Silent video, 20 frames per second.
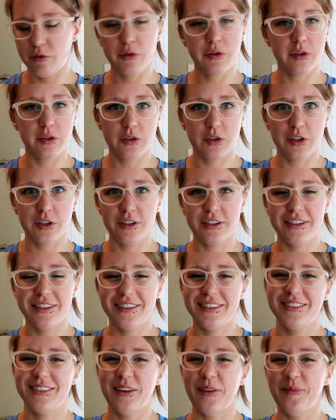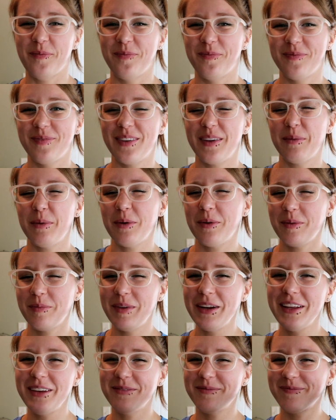for the shirt. So give me
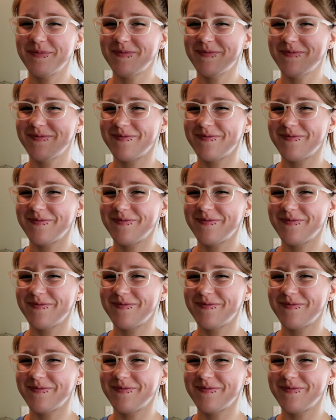1 minute.